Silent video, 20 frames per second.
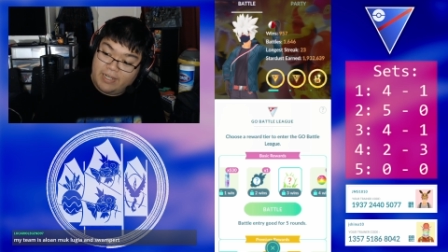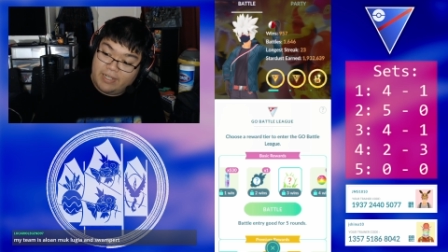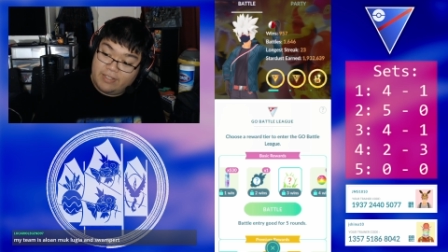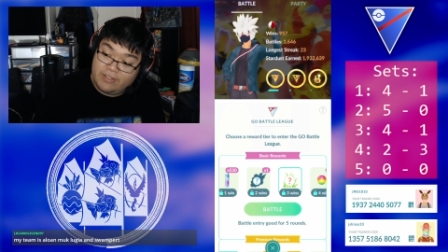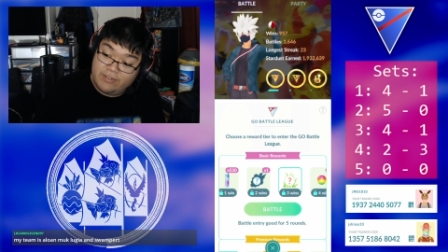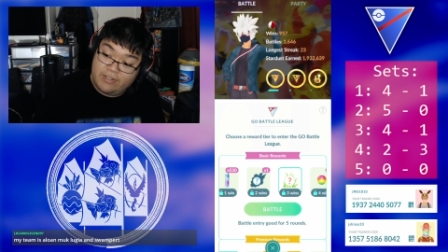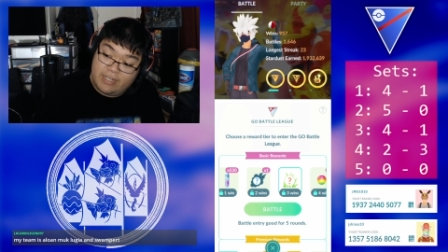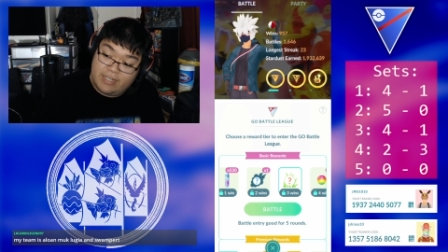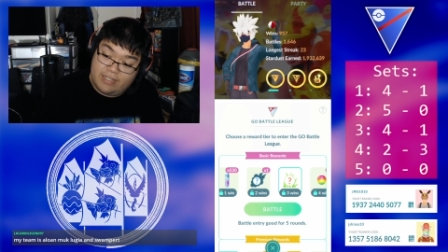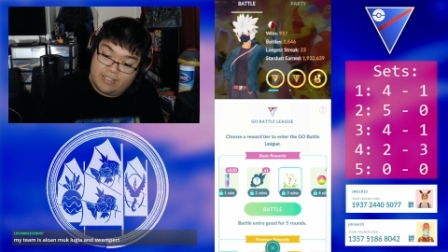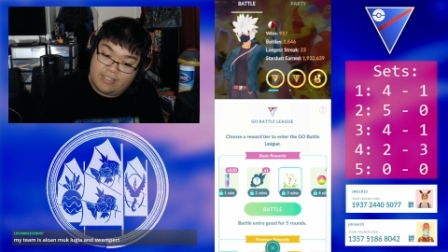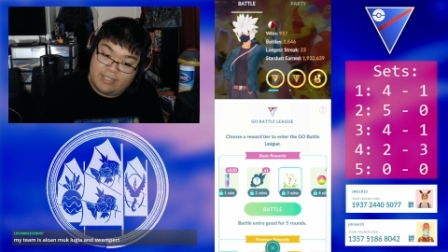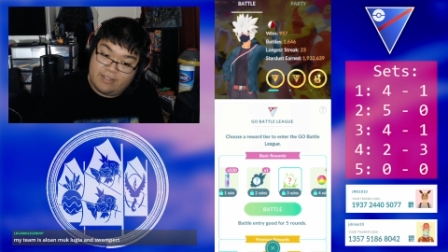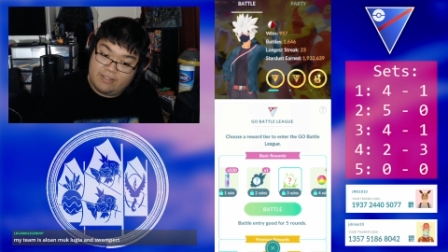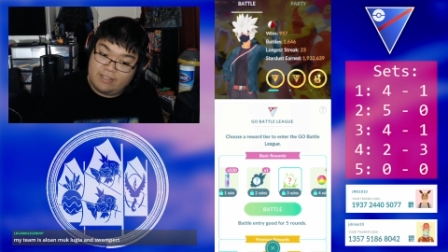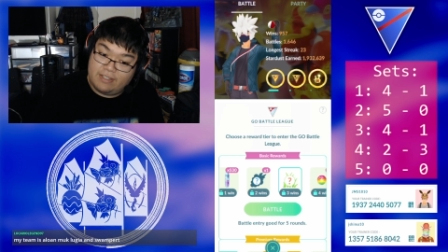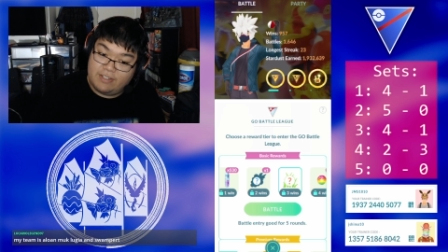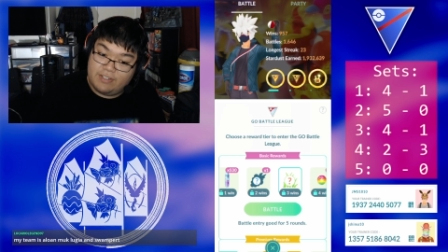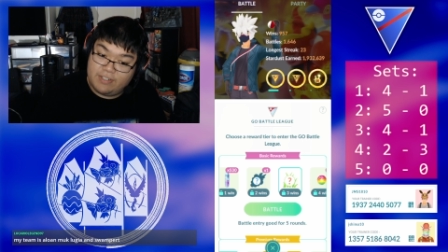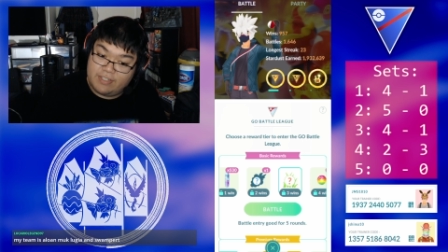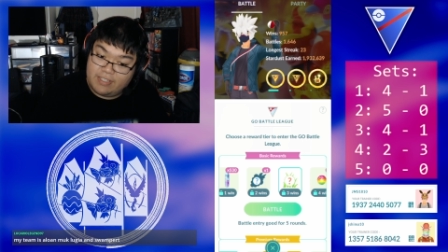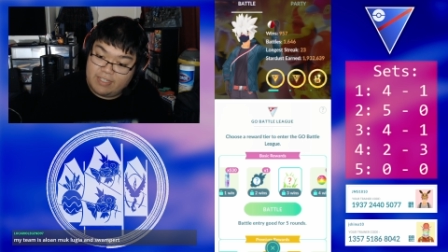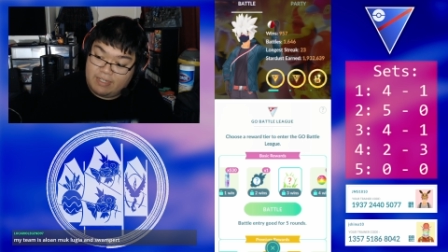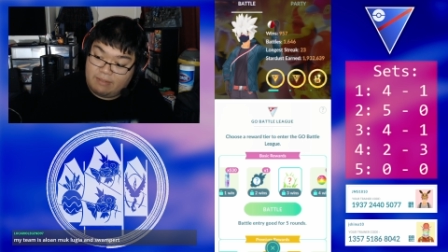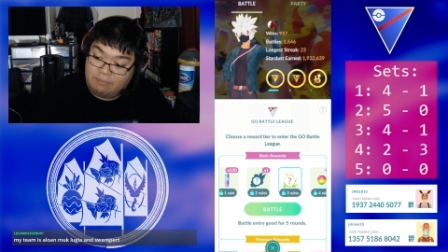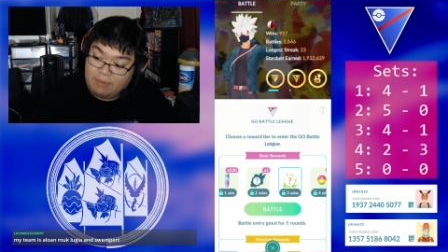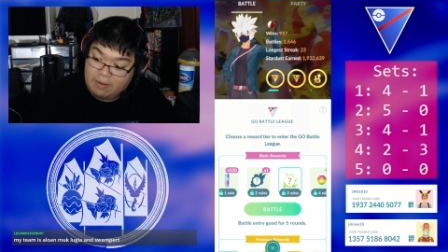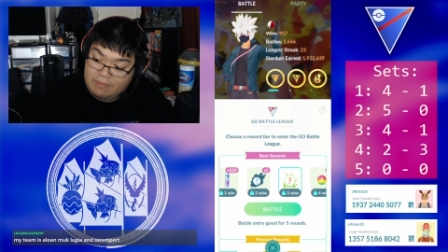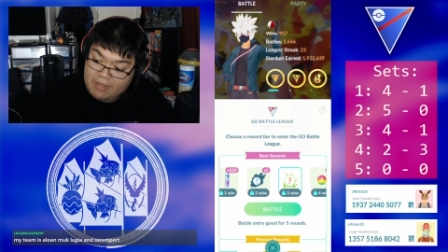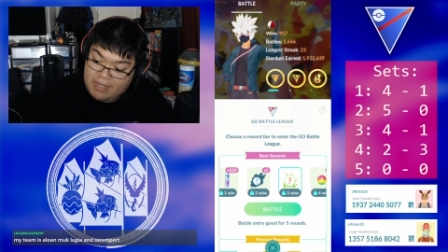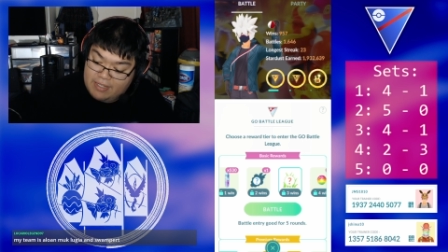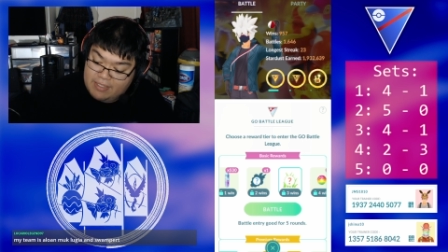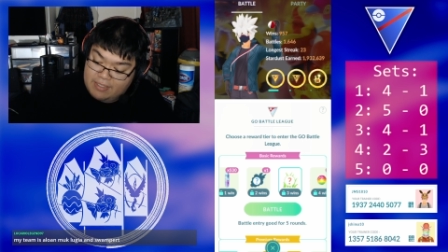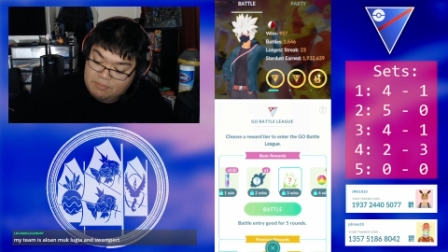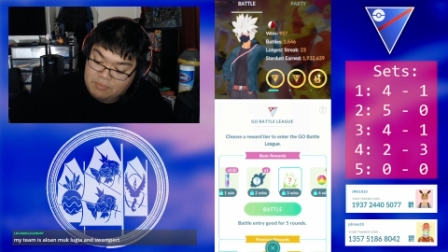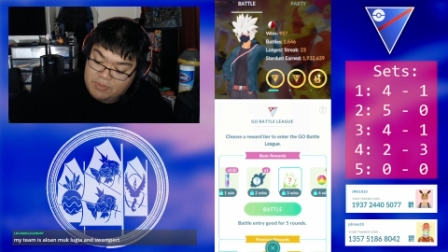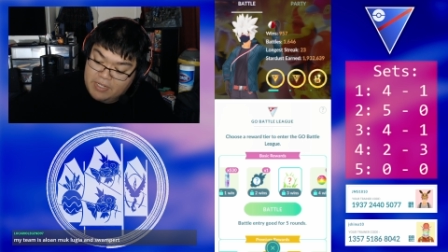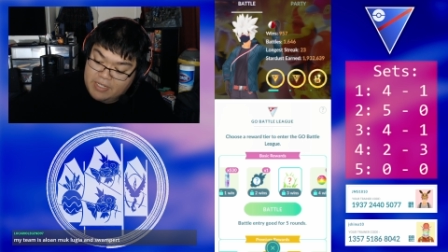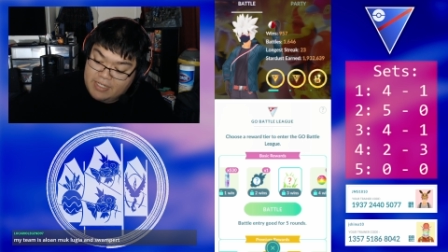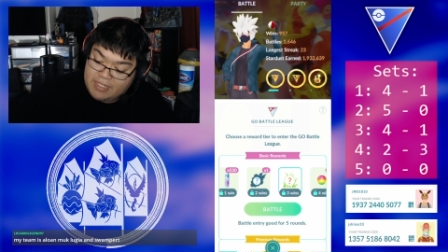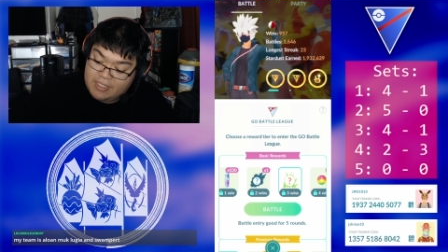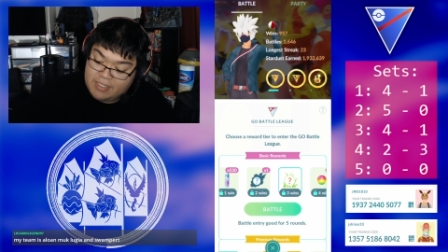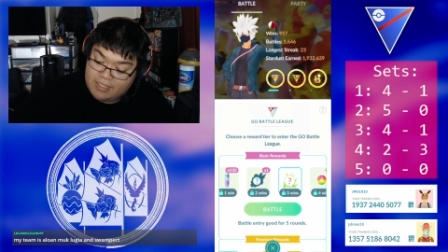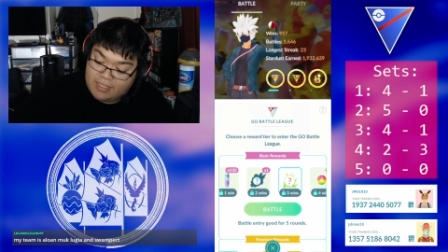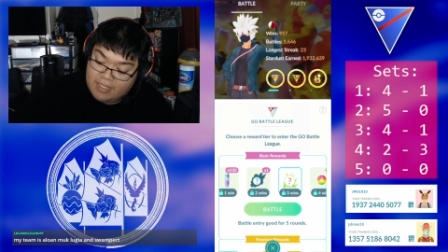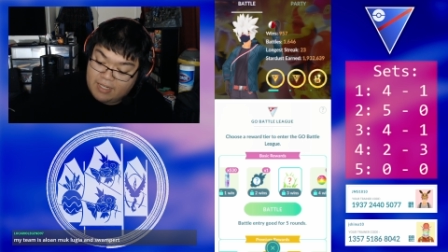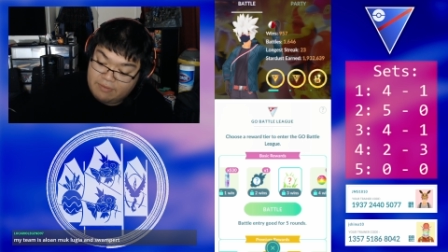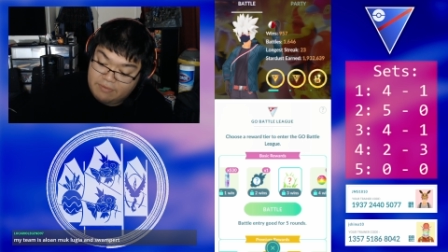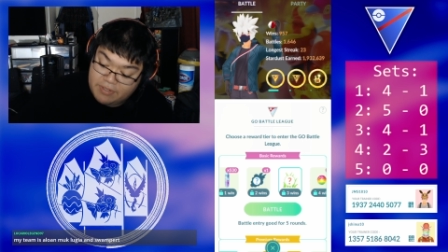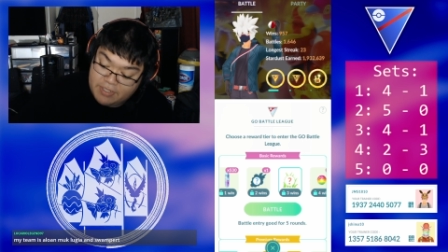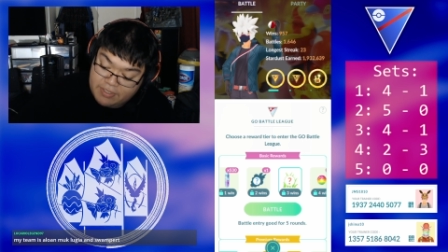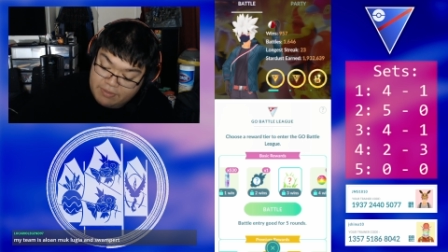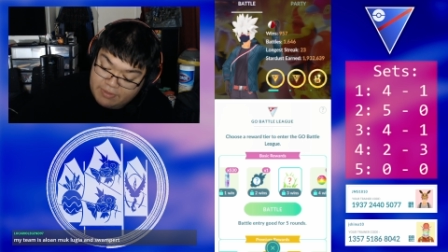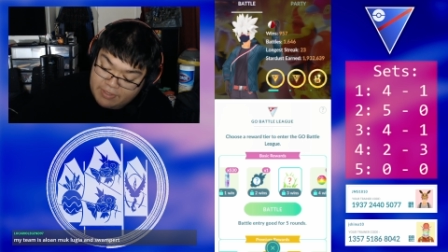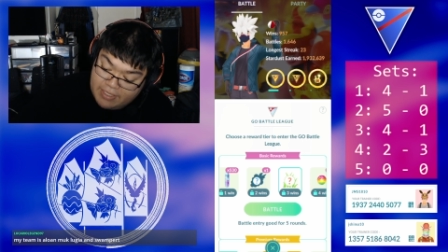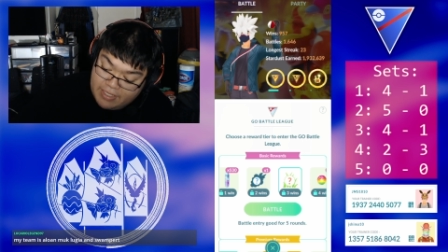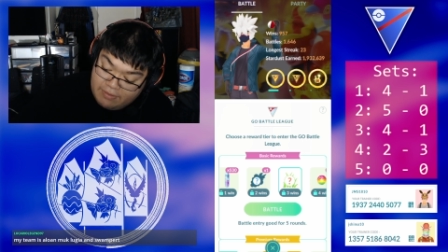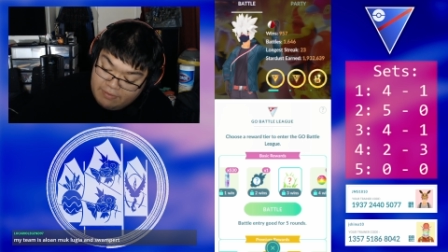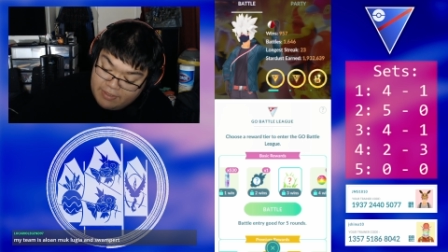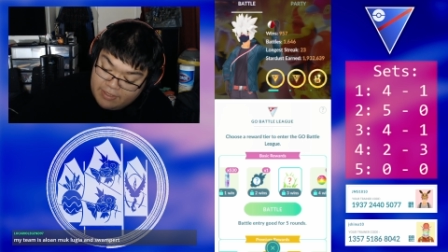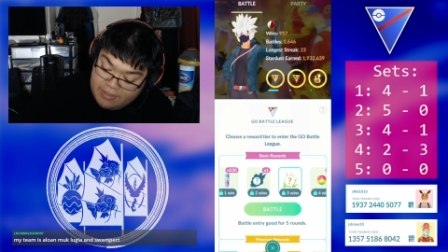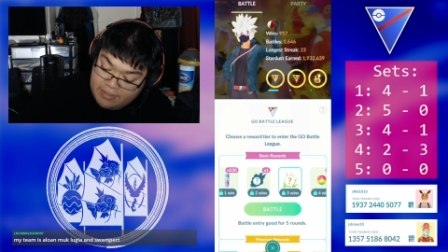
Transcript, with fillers: Lugia sounds interesting. Probably has some pretty decent coverage with that one.